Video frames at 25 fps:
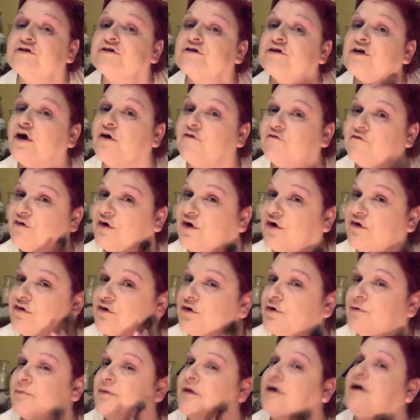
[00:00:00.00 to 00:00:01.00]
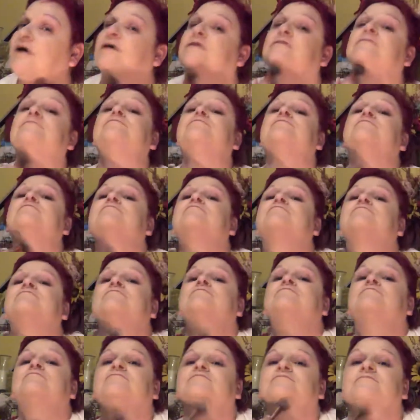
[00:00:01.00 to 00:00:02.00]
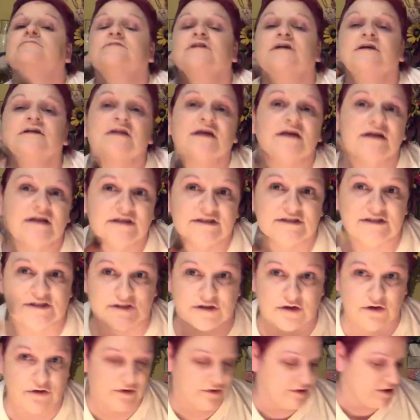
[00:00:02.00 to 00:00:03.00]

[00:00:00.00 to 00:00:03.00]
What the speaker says: go further, but I think this is good